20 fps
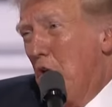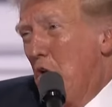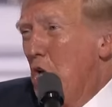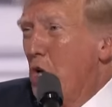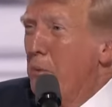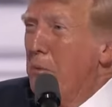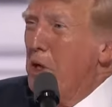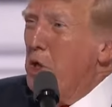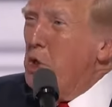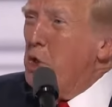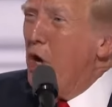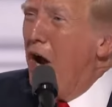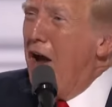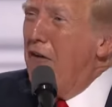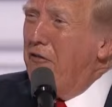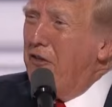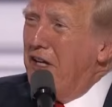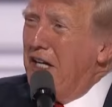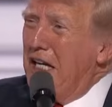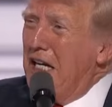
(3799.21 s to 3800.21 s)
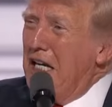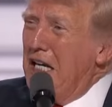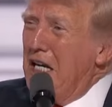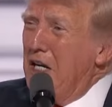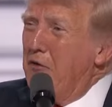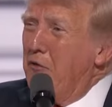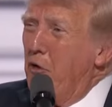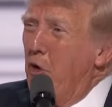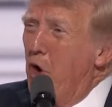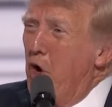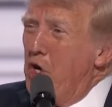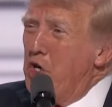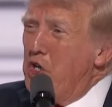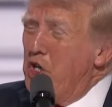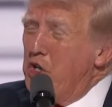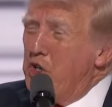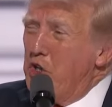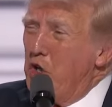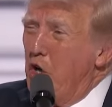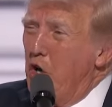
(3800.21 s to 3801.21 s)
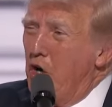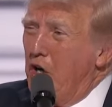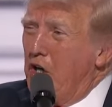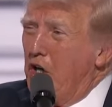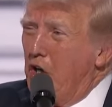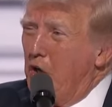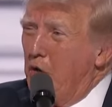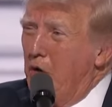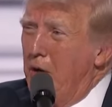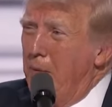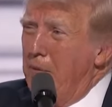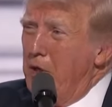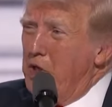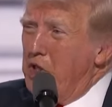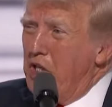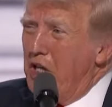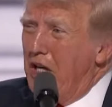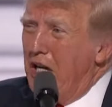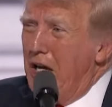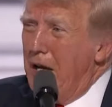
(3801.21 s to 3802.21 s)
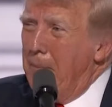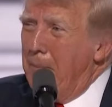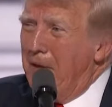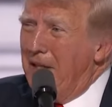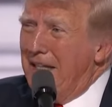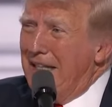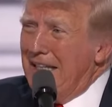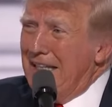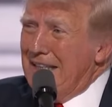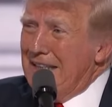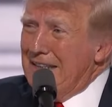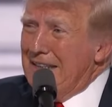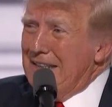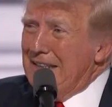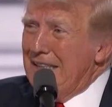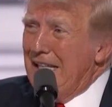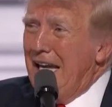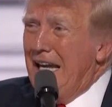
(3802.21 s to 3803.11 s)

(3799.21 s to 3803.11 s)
human trafficking and forged historic agreements to keep illegal